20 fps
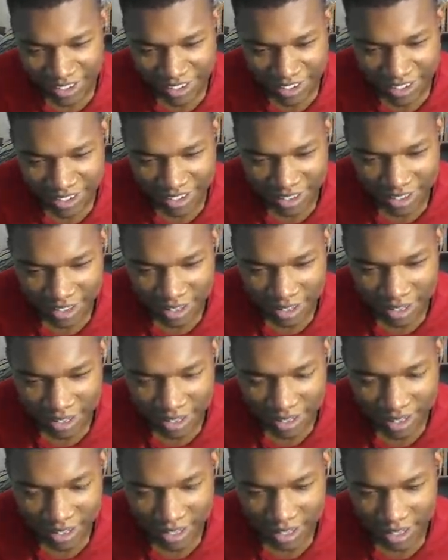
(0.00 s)

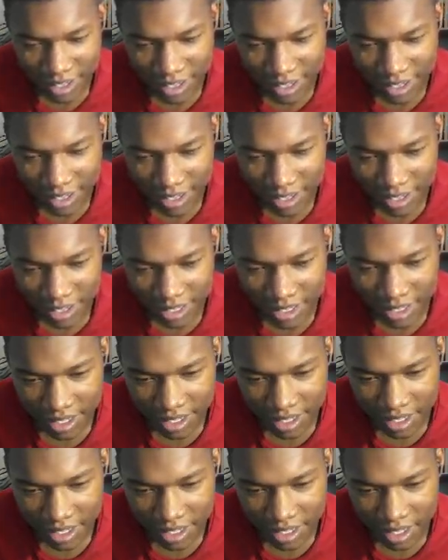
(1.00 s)

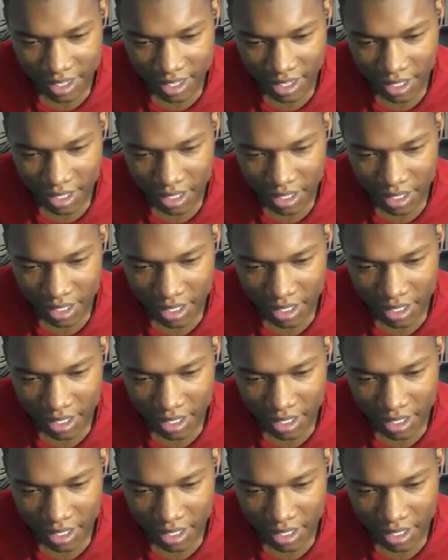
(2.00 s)
No one is speaking in this clip.